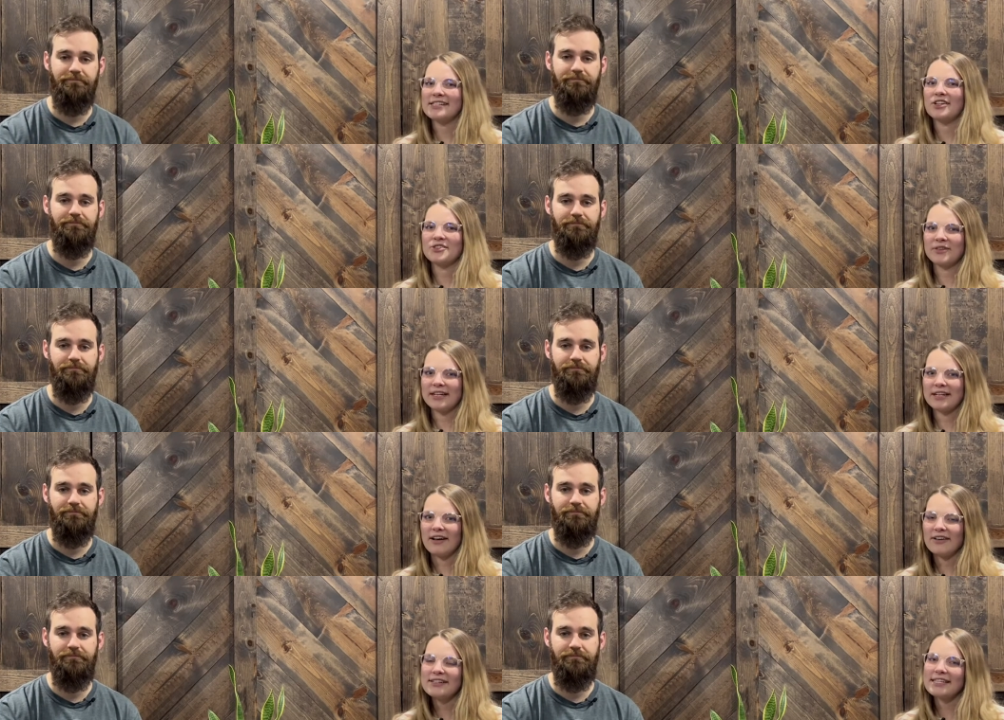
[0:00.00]
Speaker 1: are $20.
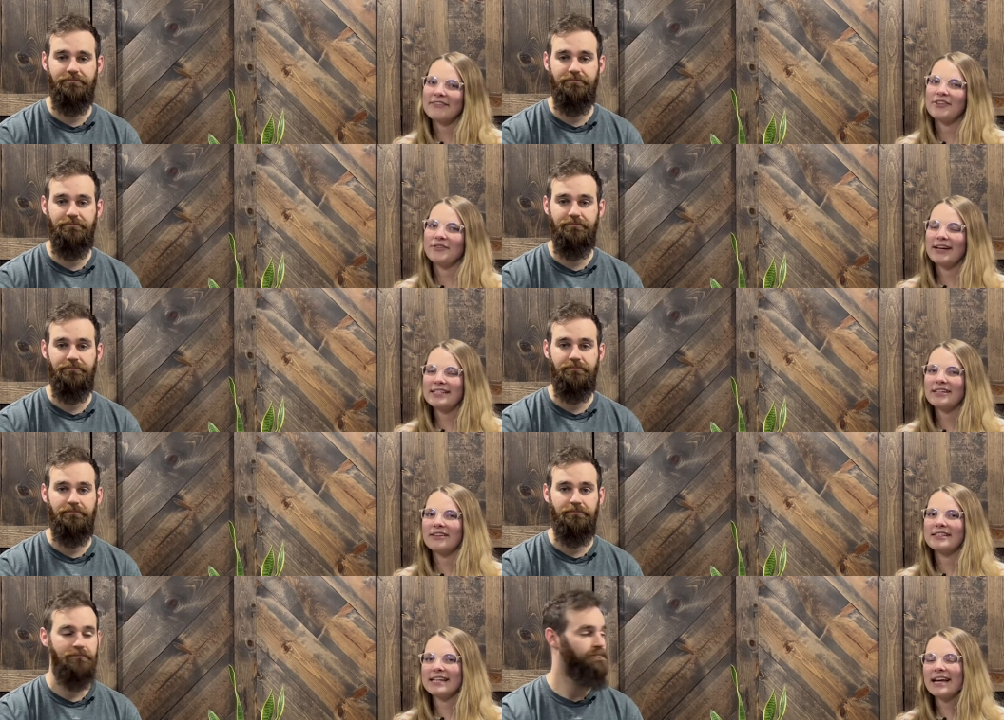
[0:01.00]
If you wait till the
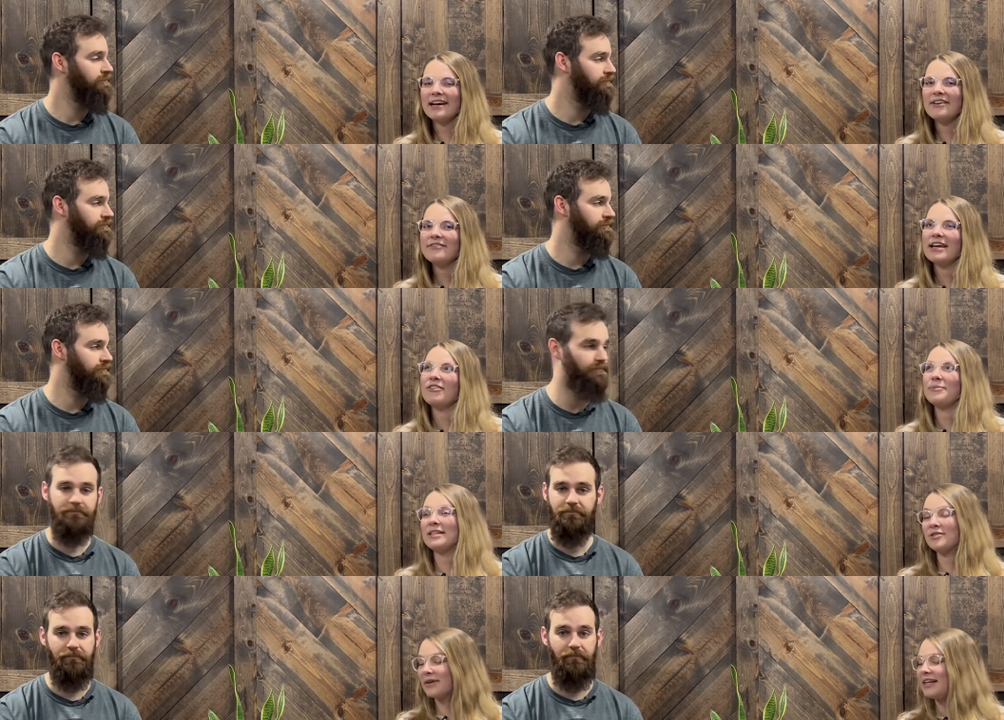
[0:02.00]
day of, they will be
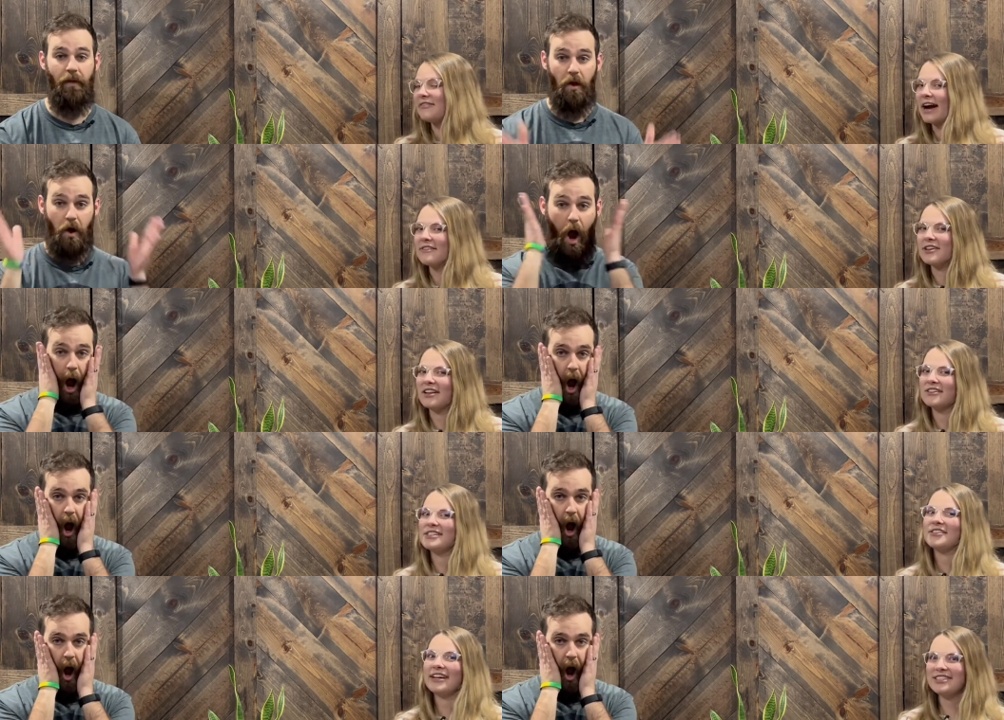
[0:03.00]
$25. So
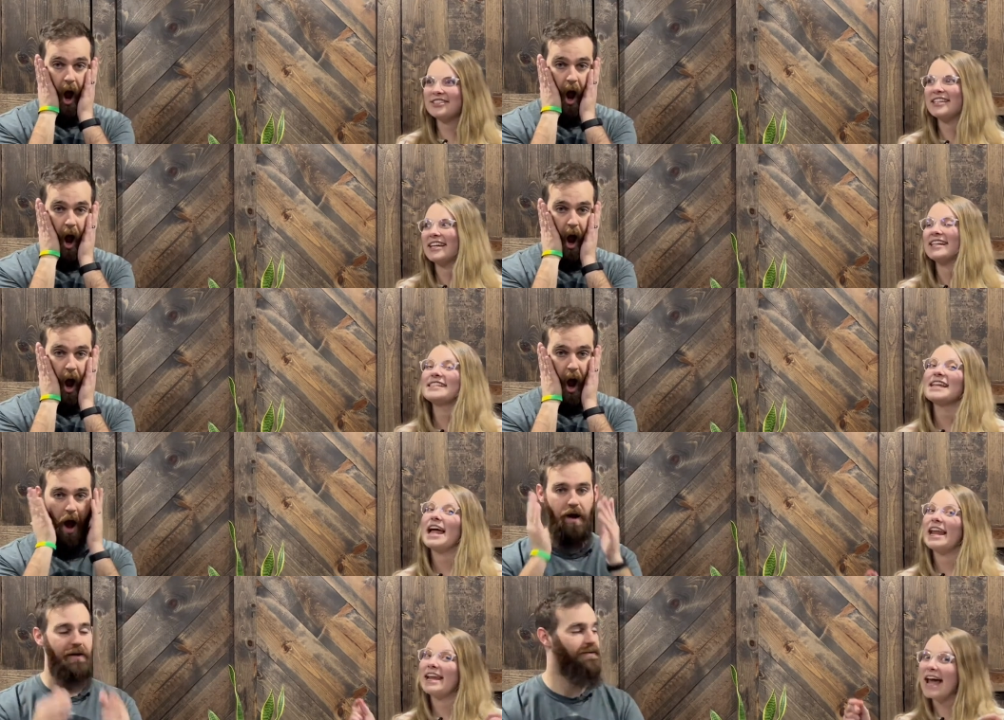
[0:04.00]
get your tickets
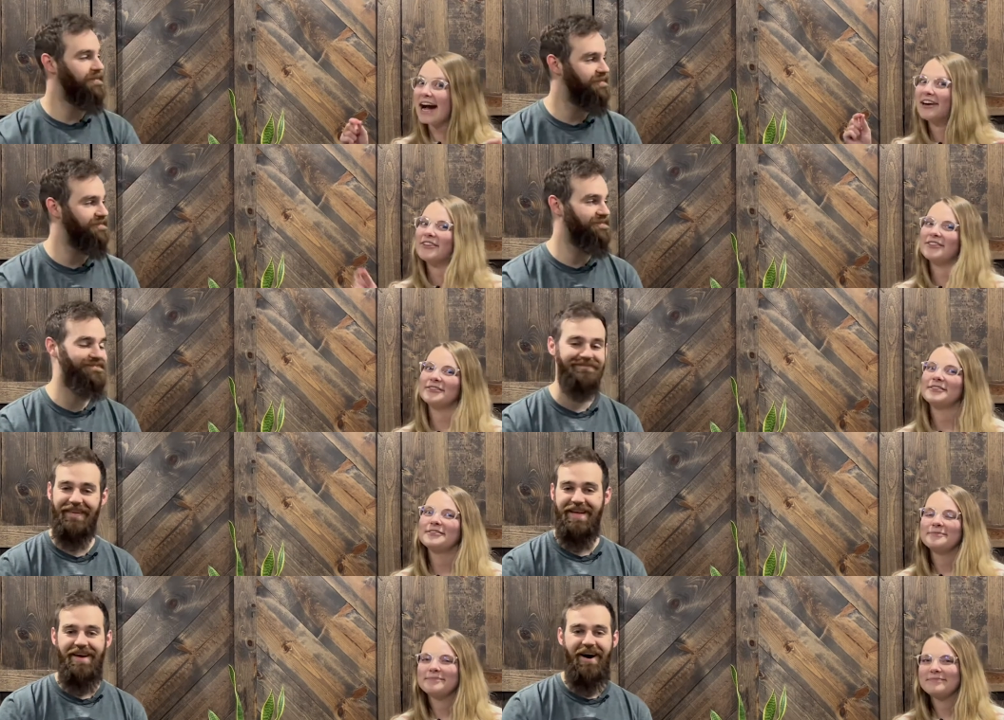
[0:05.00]
now.
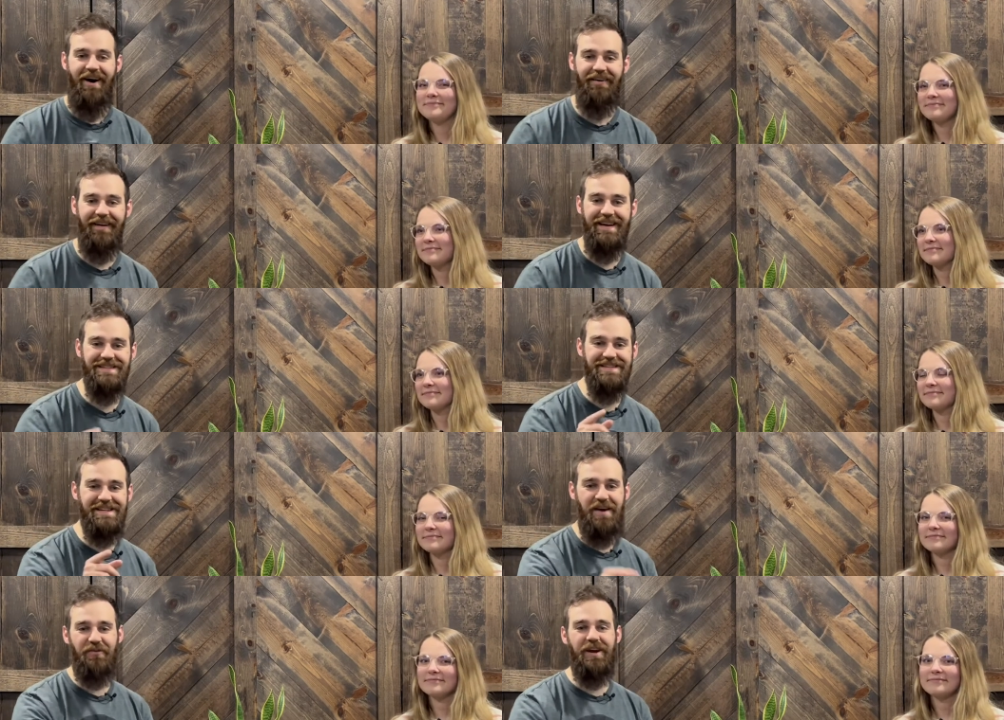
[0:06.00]
Speaker 2: All right,
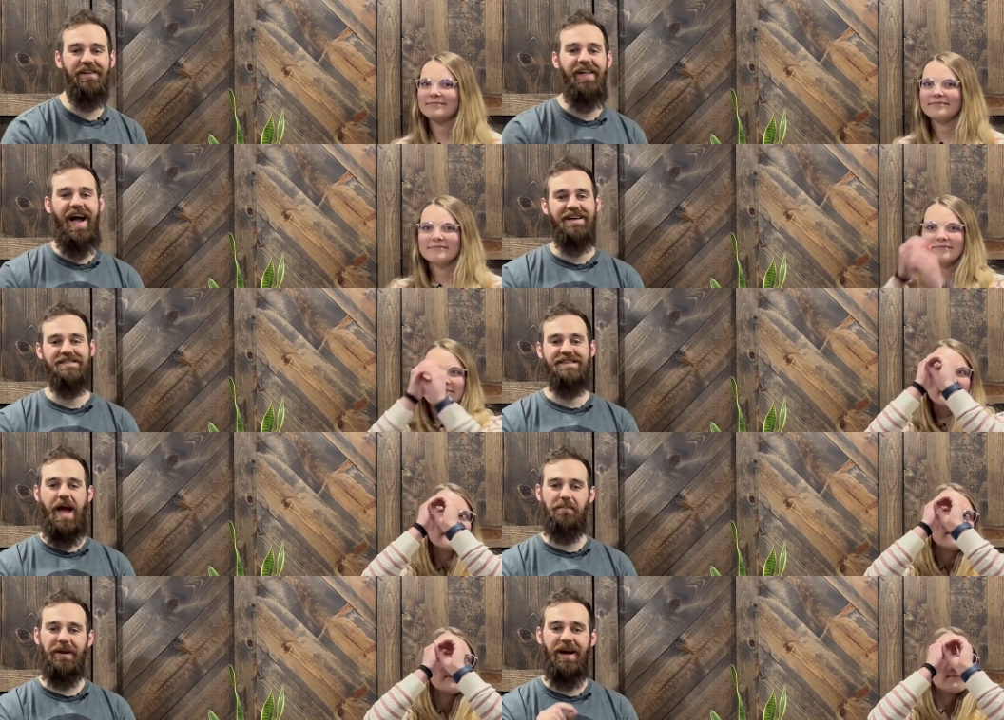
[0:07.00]
Discovery Class is
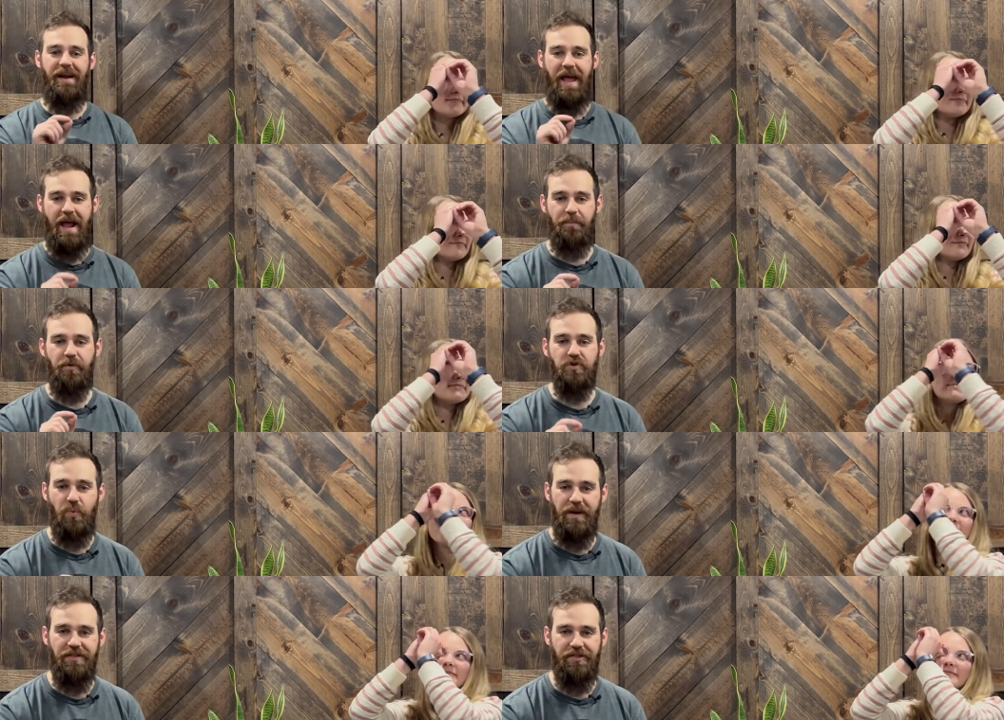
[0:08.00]
happening on April
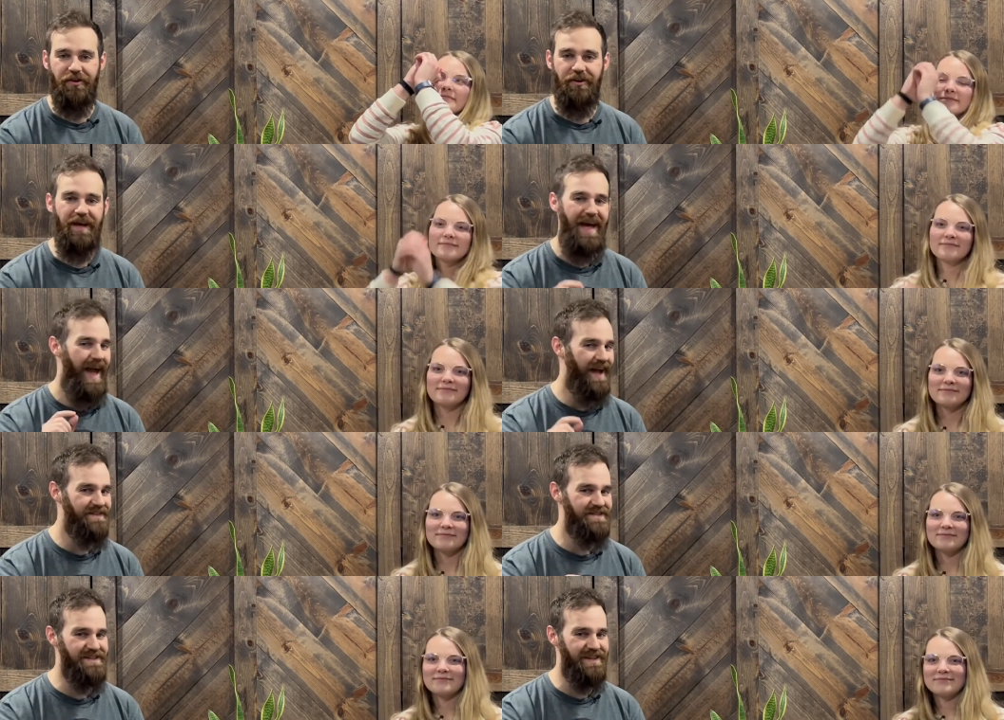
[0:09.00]
23rd at
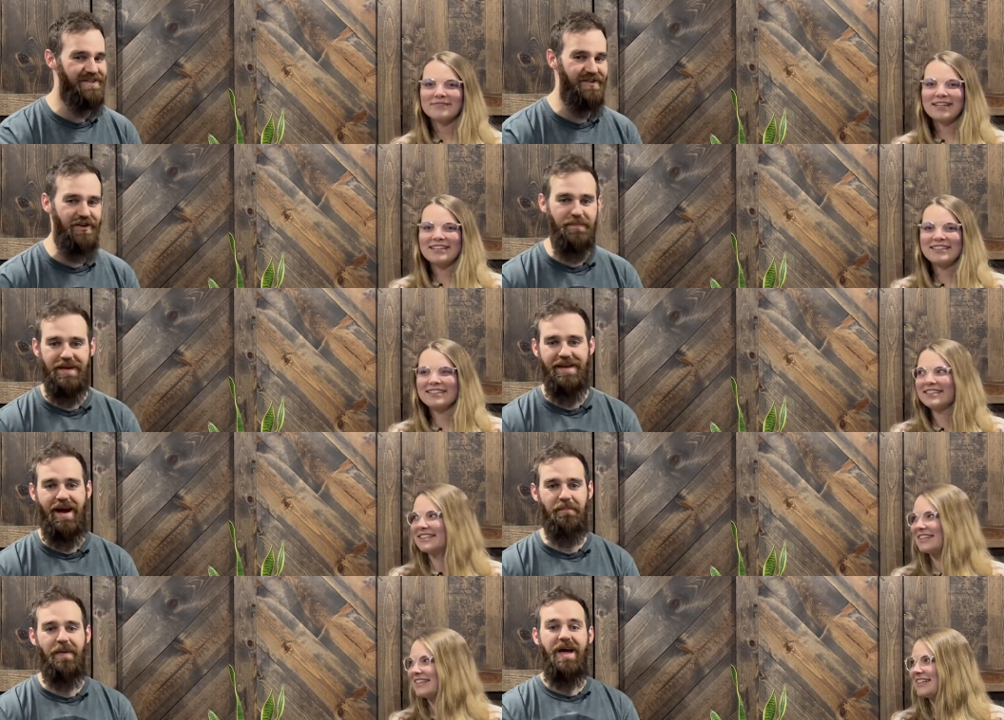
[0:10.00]
6.30 p.m.
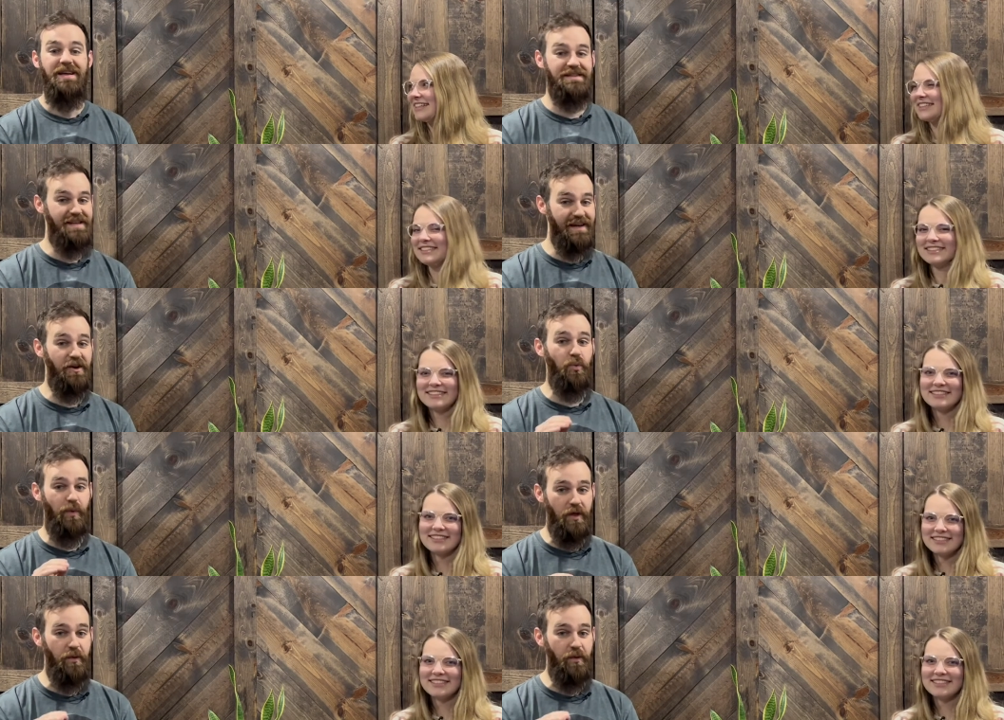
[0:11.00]
Dinner will